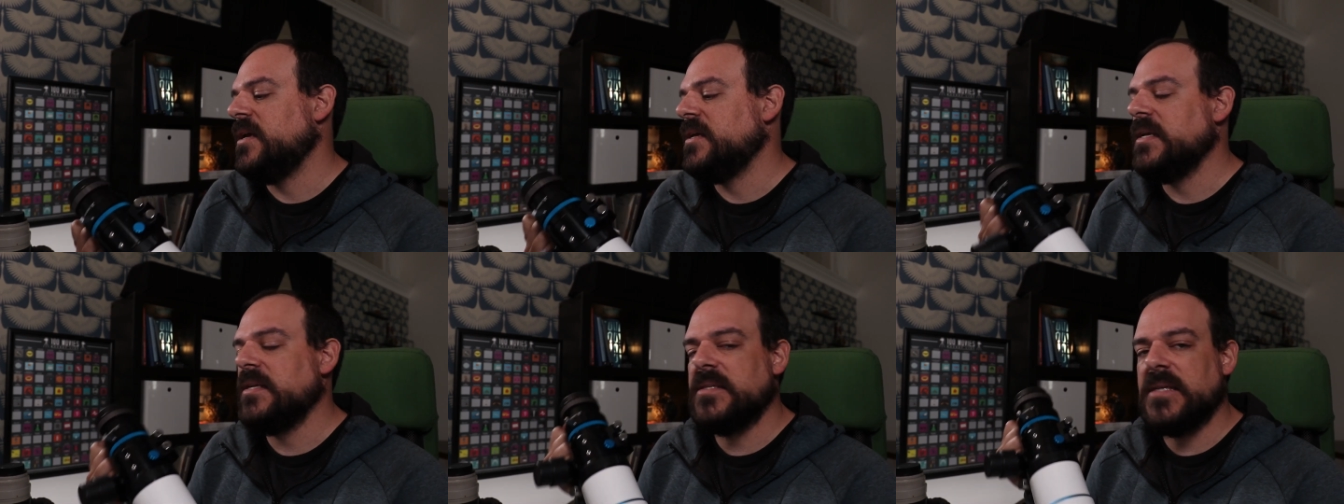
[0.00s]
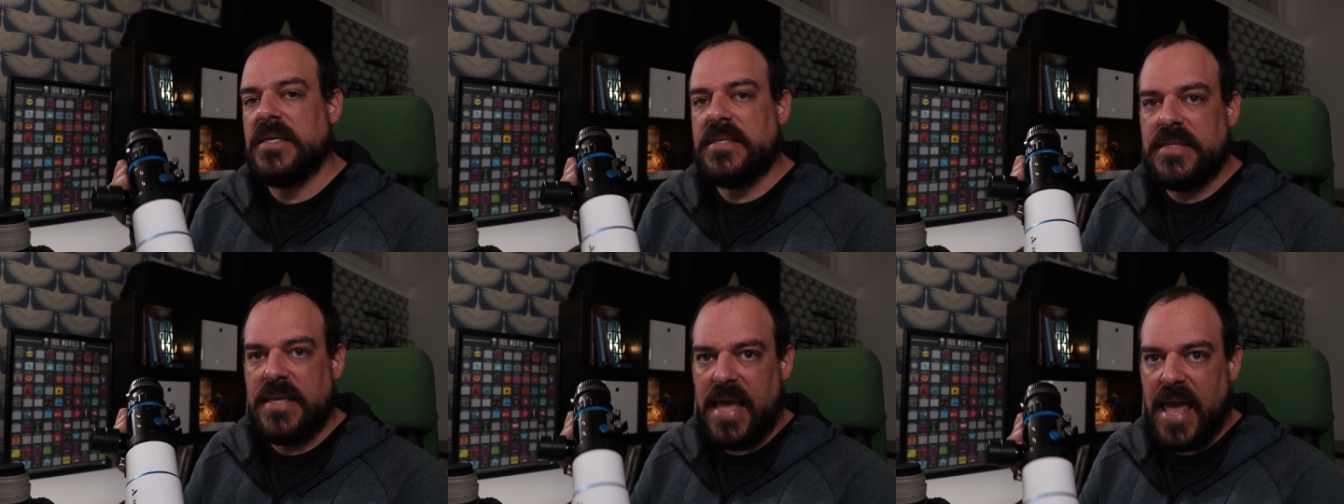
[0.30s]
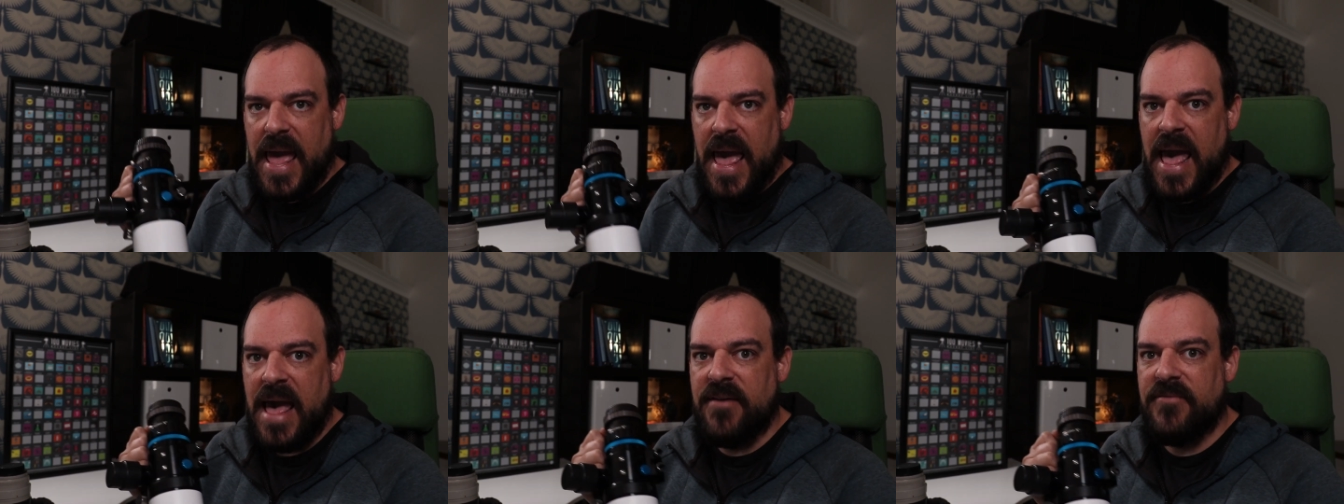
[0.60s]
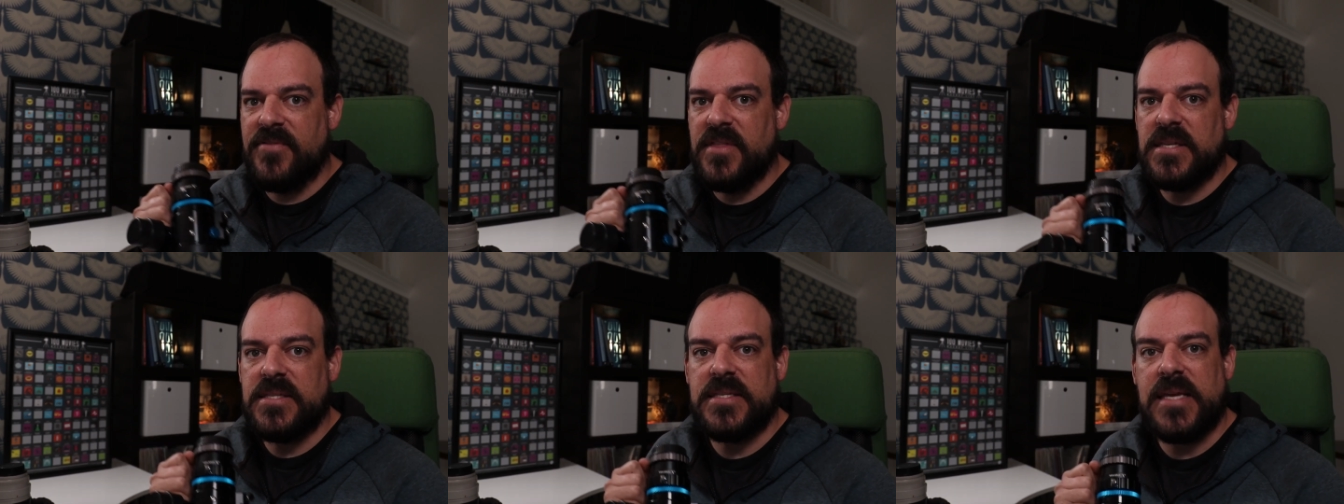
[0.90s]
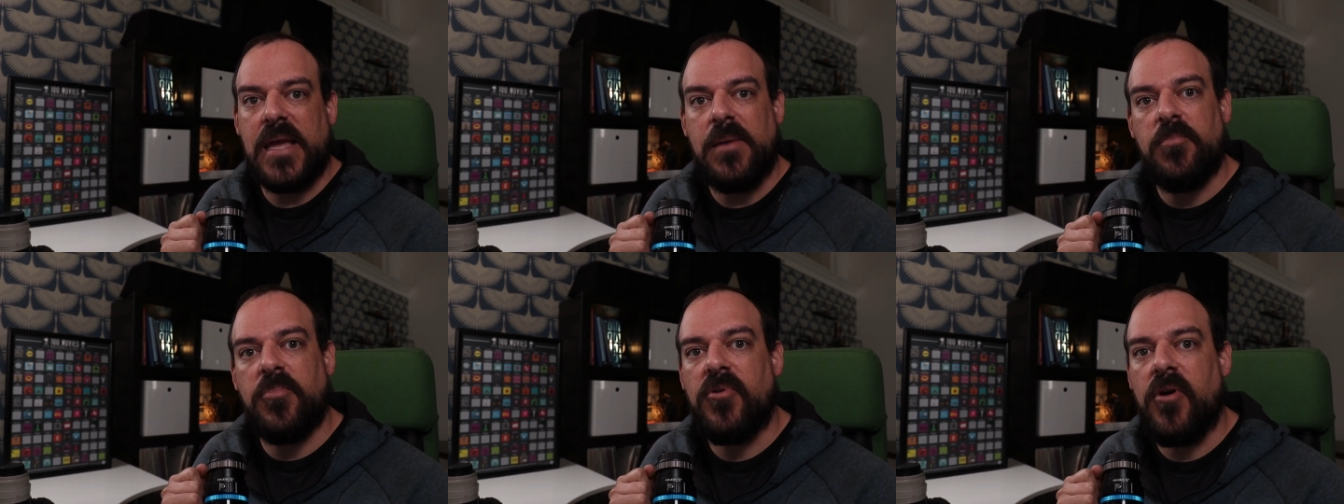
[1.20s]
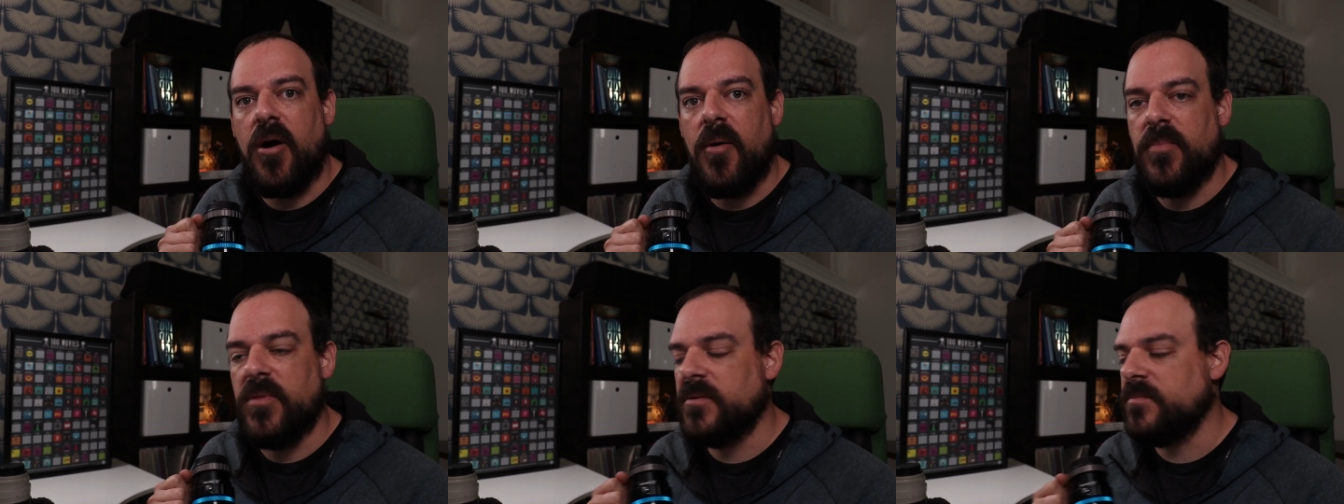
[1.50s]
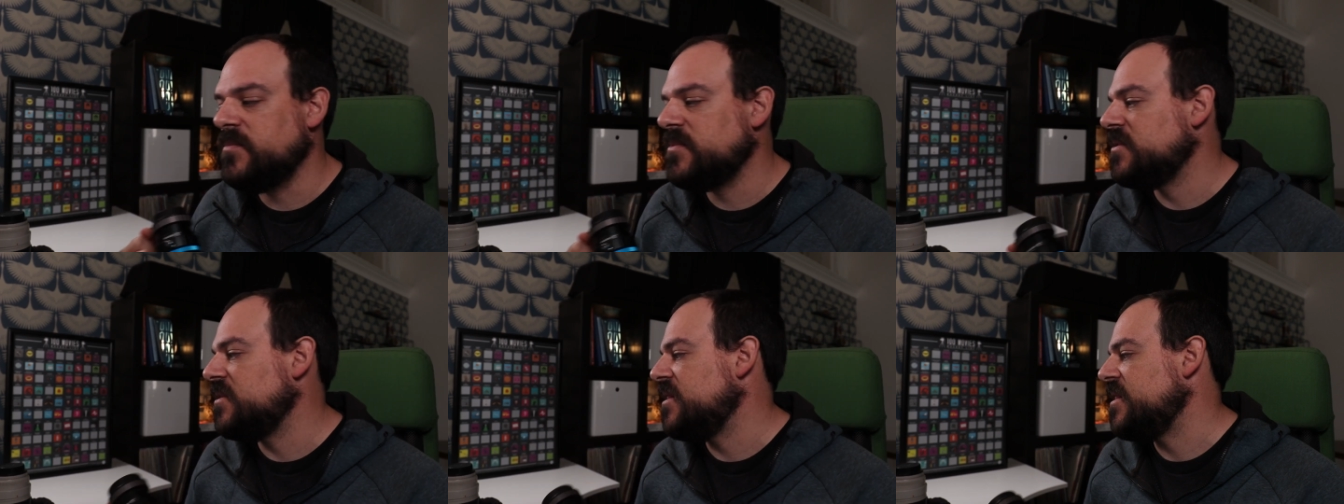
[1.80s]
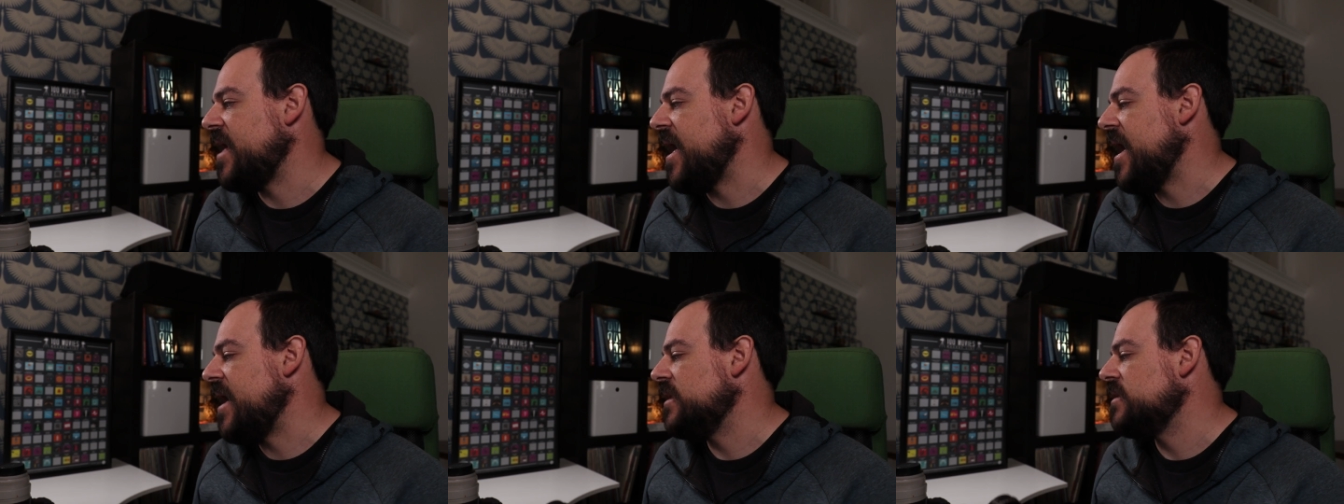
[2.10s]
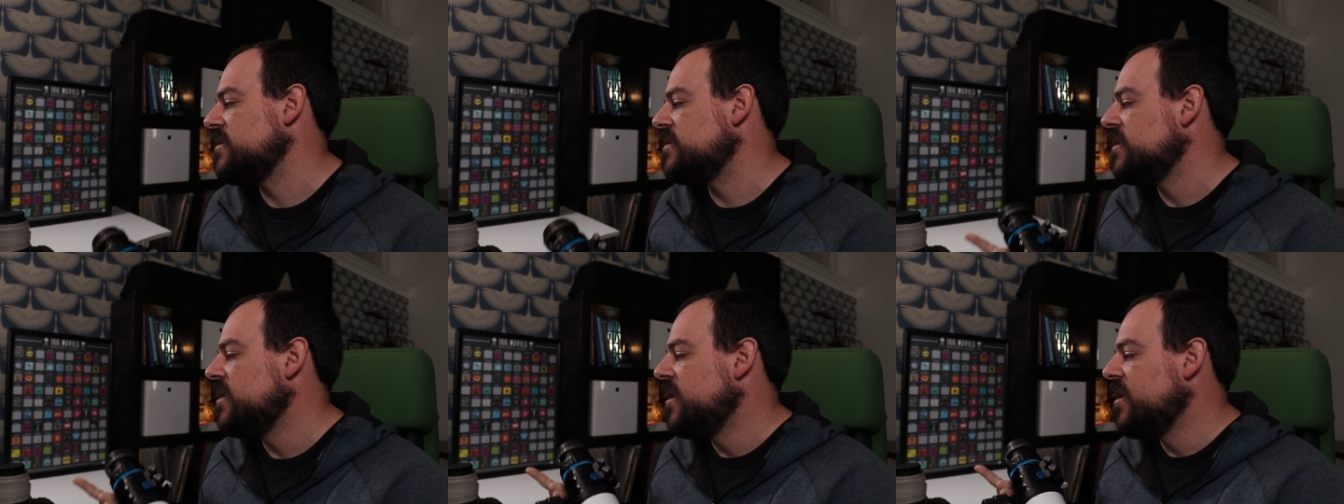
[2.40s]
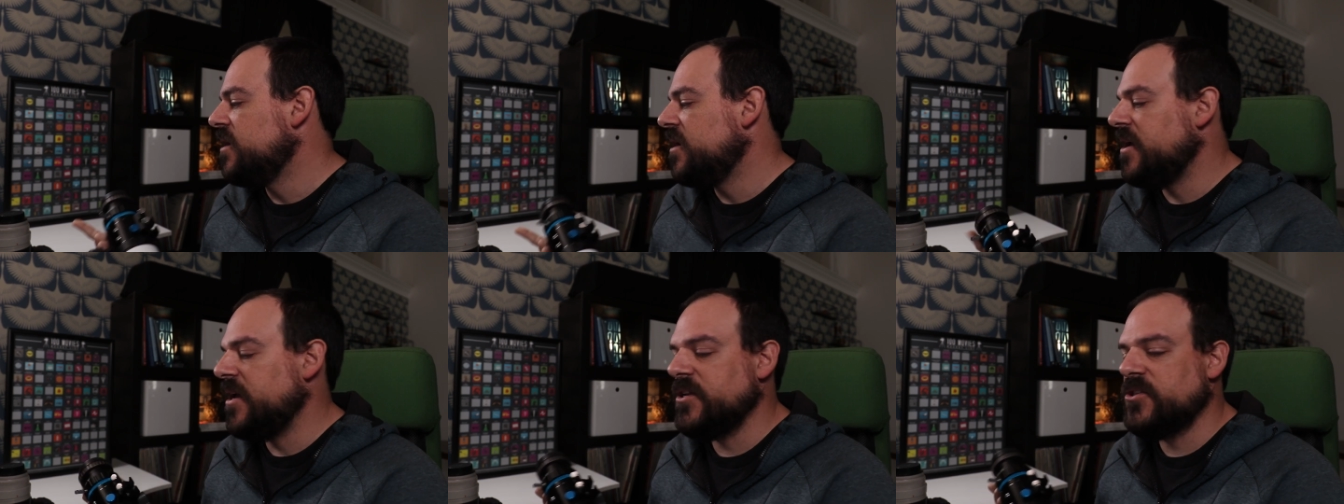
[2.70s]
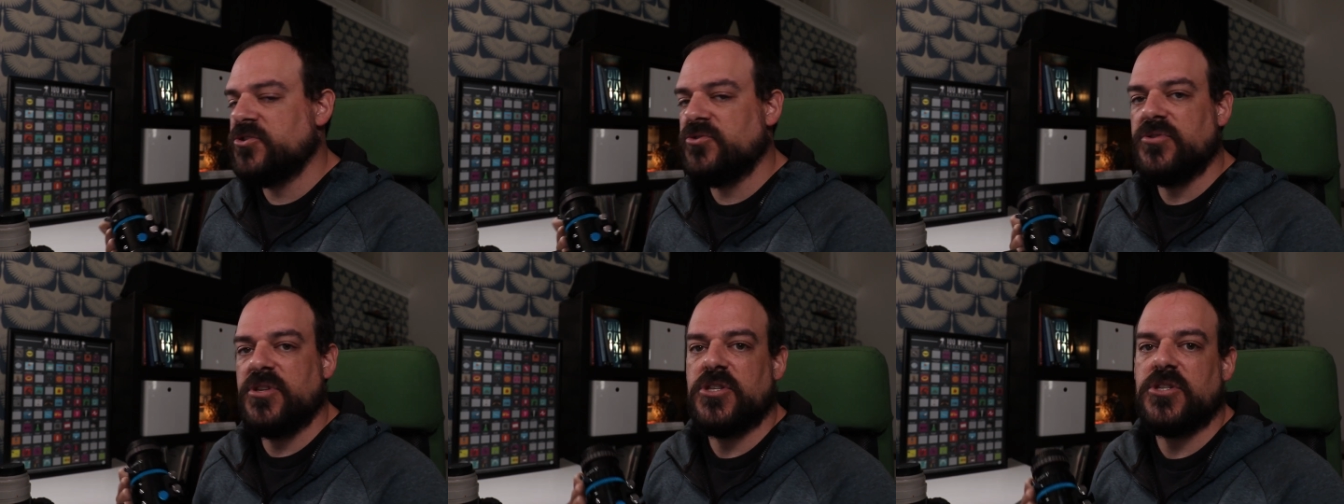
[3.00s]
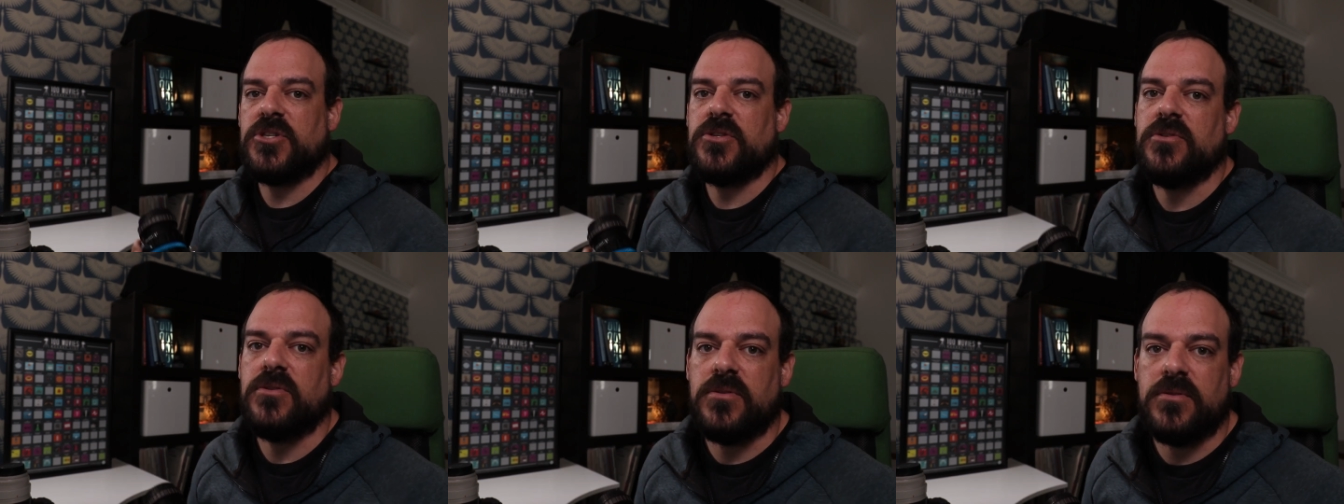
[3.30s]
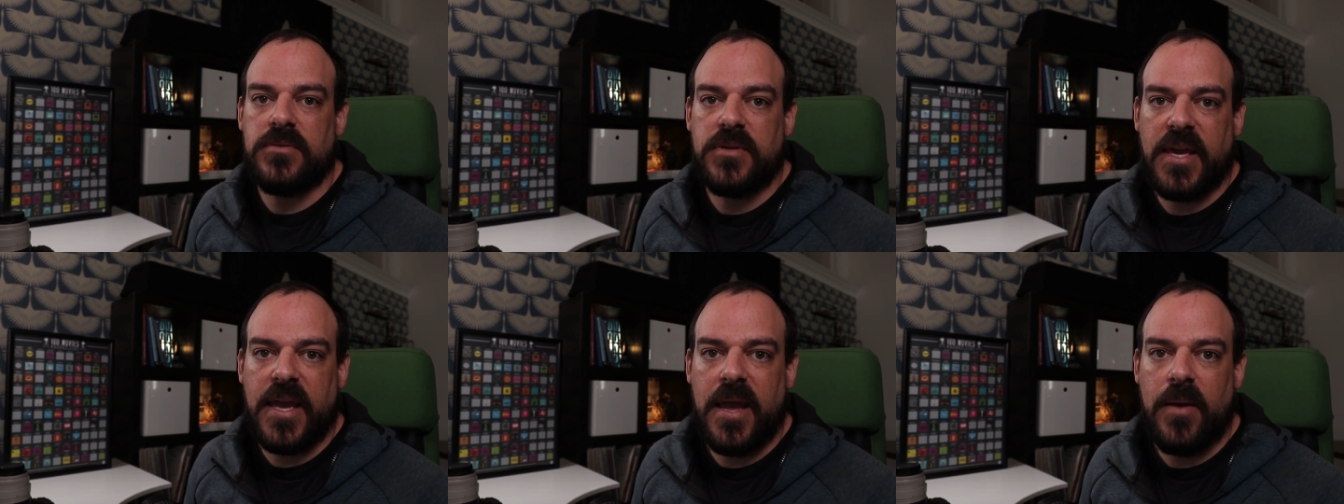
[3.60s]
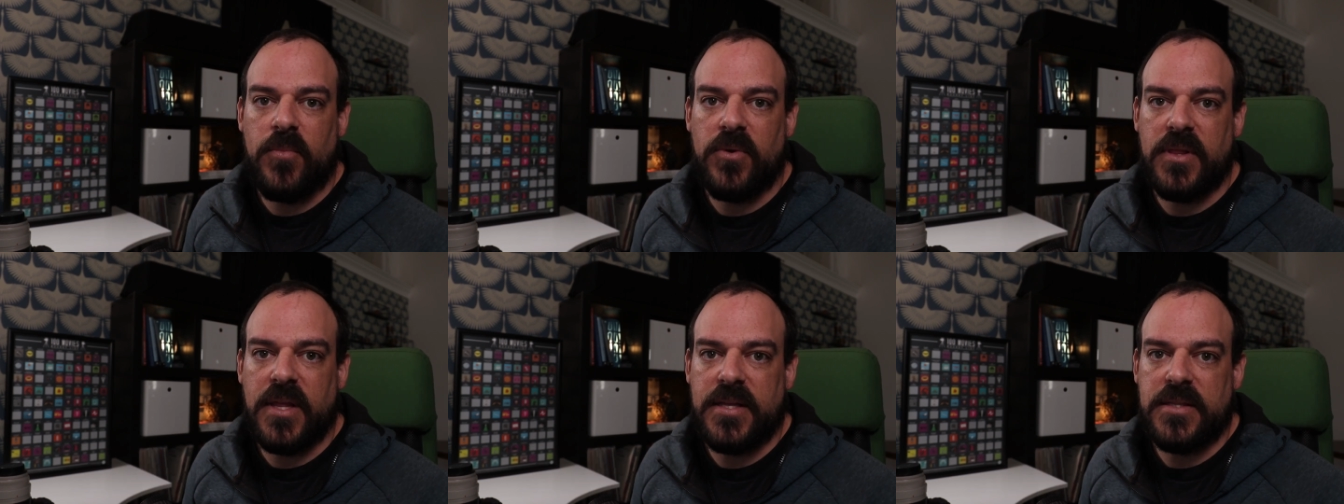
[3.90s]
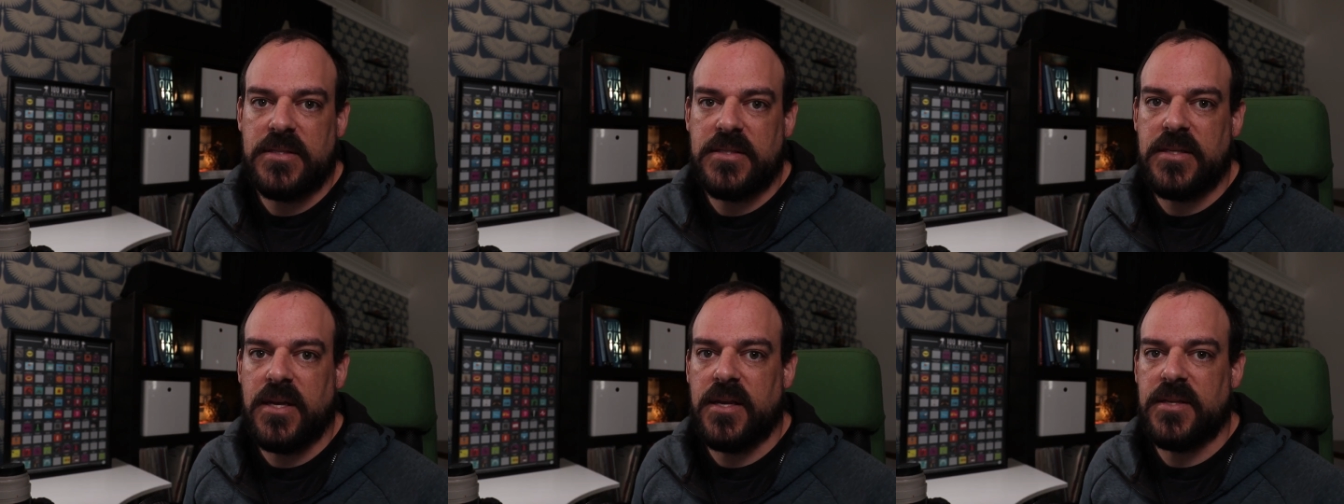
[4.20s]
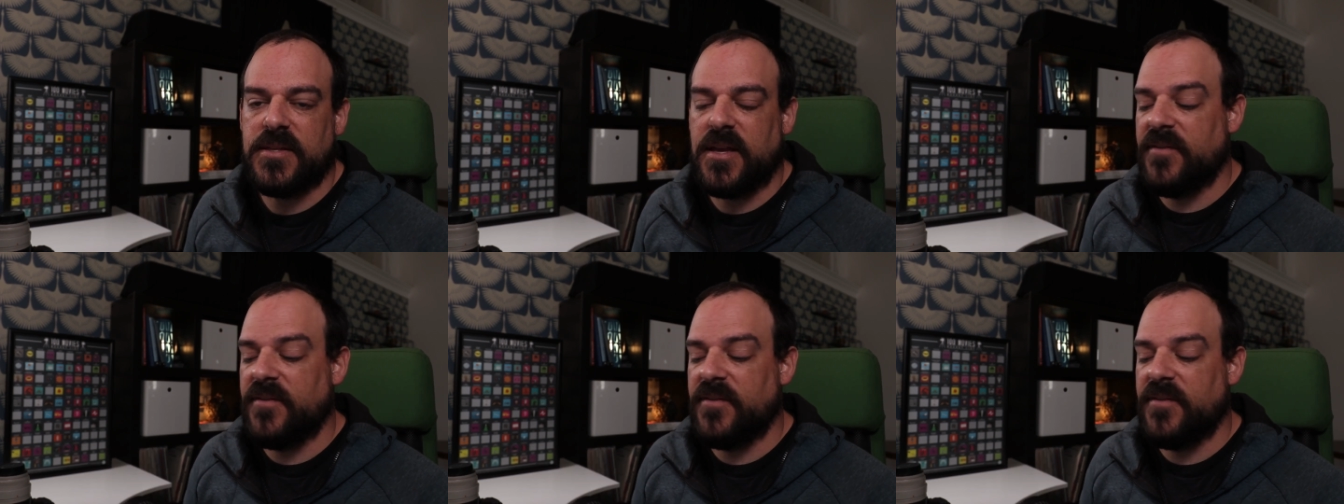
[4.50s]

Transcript: and it doesn't have the same problems that a traditional camera lens does.